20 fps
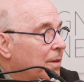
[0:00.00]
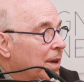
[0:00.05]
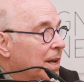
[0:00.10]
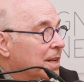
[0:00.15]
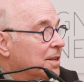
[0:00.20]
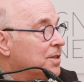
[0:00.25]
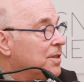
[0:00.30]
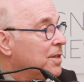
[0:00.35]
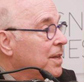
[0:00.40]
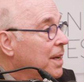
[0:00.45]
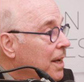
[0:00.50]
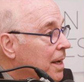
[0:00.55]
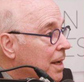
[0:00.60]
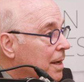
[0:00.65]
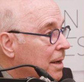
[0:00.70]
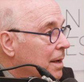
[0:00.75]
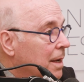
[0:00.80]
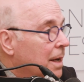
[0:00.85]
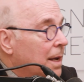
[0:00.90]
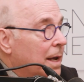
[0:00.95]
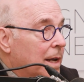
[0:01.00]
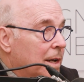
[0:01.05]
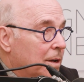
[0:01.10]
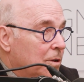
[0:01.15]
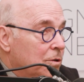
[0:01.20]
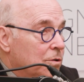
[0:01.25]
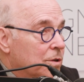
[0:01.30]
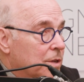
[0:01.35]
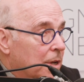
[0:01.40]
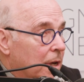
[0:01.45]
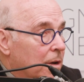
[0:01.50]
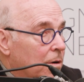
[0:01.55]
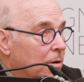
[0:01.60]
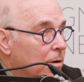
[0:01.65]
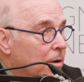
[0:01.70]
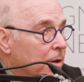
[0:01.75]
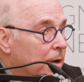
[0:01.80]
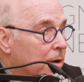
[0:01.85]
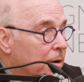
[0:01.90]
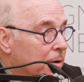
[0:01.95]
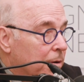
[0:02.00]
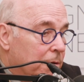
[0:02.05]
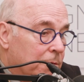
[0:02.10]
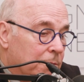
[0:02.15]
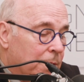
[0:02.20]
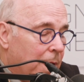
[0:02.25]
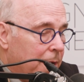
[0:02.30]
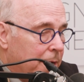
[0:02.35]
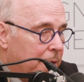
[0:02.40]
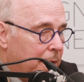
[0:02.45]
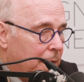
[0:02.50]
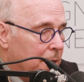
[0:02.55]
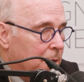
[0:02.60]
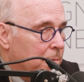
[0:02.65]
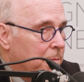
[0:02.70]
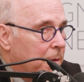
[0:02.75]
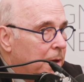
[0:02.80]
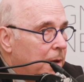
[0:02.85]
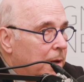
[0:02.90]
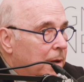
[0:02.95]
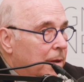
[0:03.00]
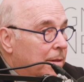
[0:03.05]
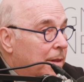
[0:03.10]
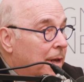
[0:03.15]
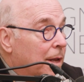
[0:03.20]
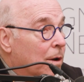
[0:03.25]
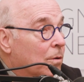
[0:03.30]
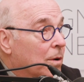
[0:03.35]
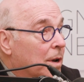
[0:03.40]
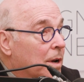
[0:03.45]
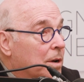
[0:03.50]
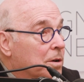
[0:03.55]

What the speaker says: They see it, and as you said earlier, you're right, Caleb, they don't